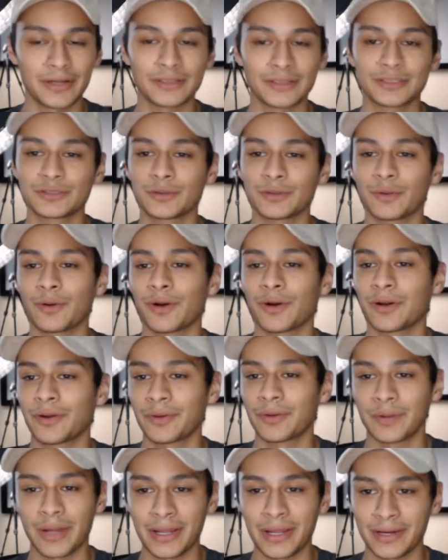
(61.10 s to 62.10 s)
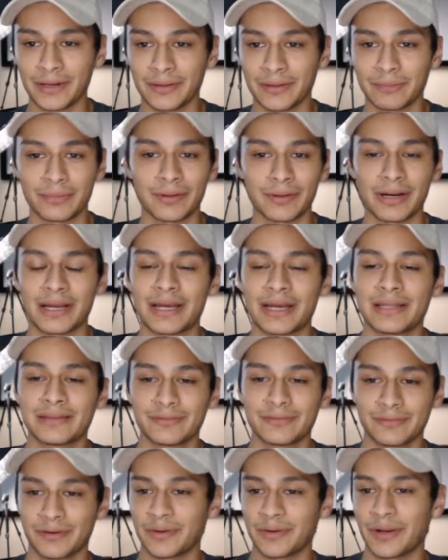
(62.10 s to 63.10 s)
a store, creating a
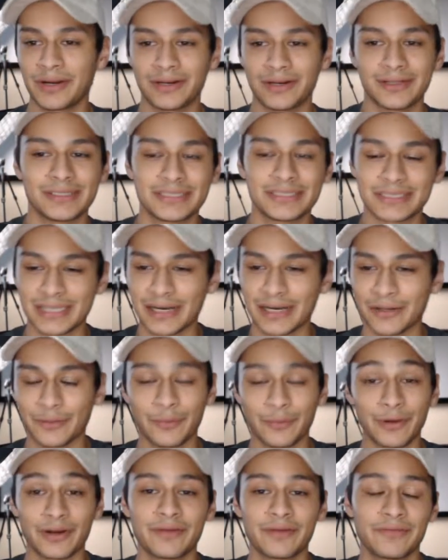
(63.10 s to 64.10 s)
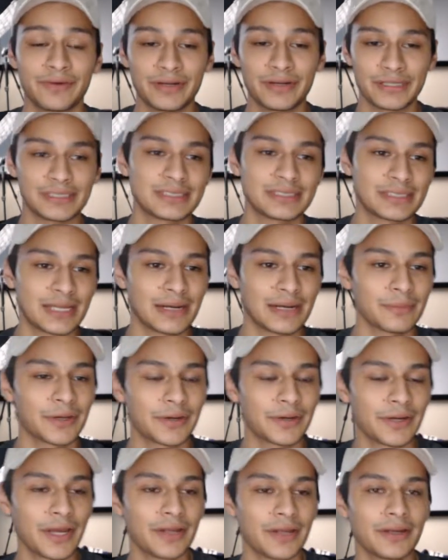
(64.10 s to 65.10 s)
brand, creating a design, or whatever it is that I'm
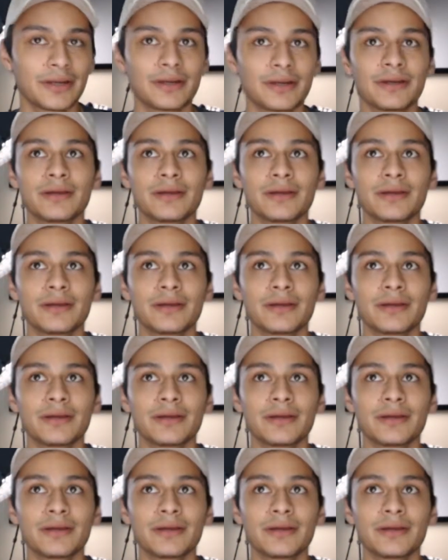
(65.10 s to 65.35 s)
creating.